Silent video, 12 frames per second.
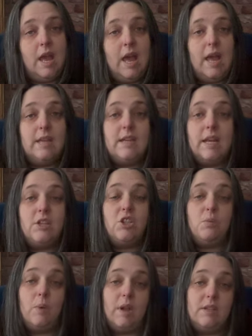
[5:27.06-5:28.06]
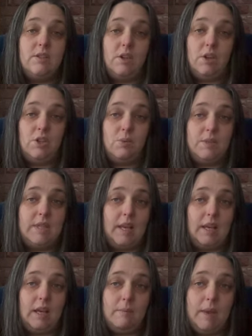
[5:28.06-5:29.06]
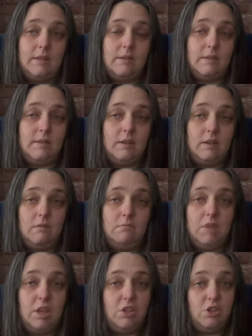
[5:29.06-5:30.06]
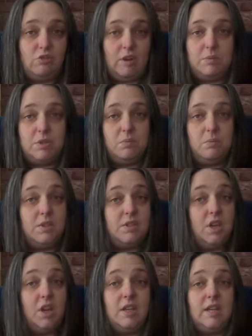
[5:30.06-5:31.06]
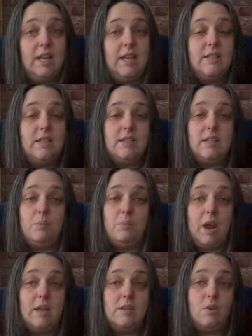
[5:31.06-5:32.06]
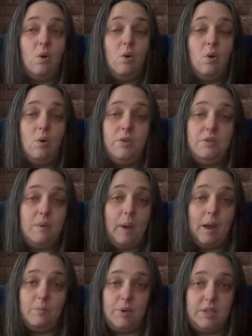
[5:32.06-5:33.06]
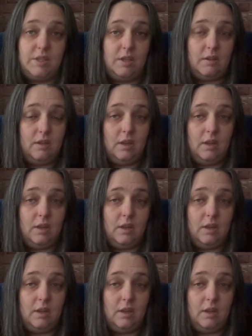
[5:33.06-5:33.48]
A nationwide search was then commenced. Her description was circulated in the press all throughout Britain.